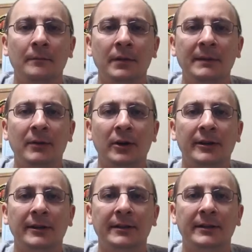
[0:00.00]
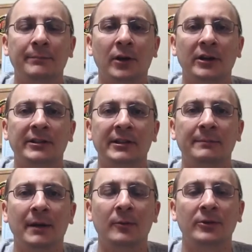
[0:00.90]
Plea bargaining is the
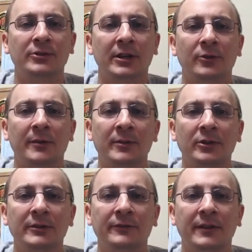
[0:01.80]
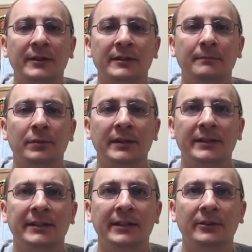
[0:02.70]
process by which a criminal defendant
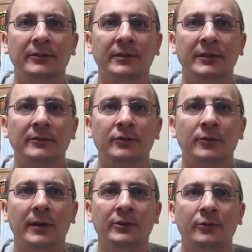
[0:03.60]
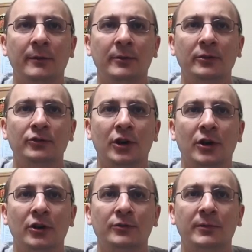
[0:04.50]
pleads guilty to a criminal
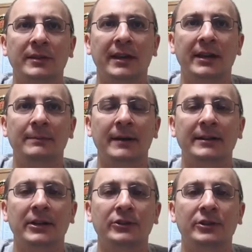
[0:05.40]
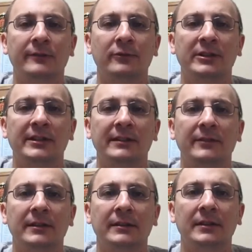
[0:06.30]
charge with the expectation of
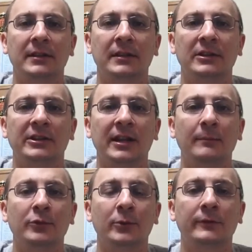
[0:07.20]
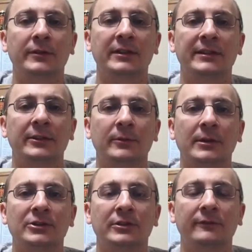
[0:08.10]
receiving some sort of
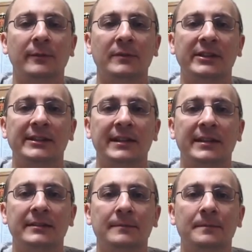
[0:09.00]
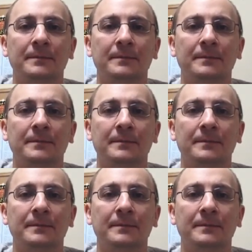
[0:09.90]
consideration from the state.